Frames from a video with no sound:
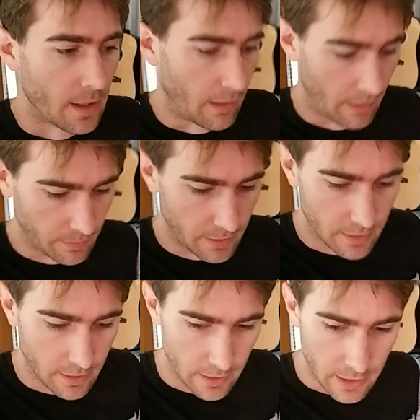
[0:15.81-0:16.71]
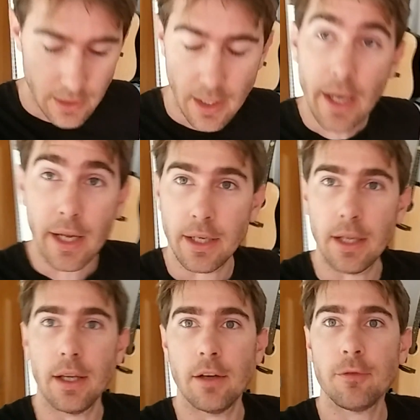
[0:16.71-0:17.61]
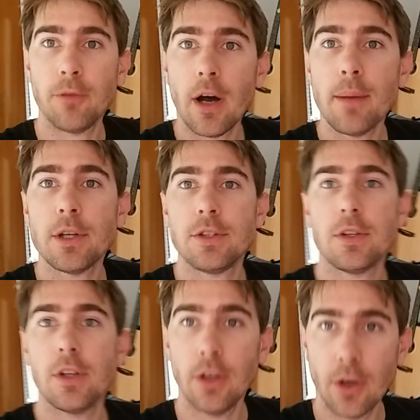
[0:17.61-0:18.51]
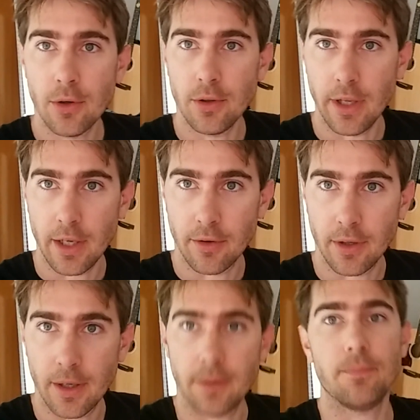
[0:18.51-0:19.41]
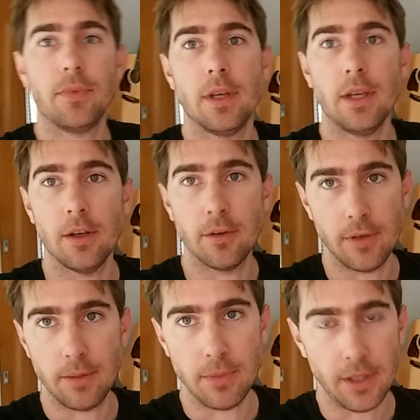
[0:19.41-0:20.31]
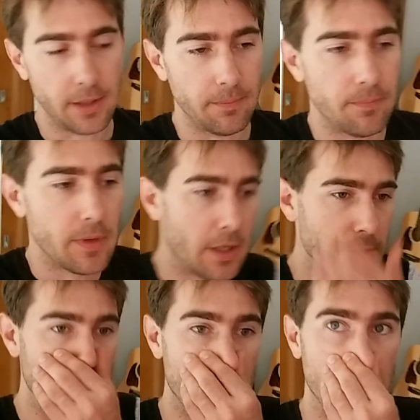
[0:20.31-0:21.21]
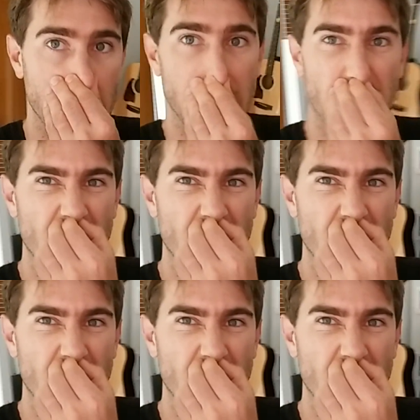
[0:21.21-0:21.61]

I'm in an fiber to the node area of MBN. So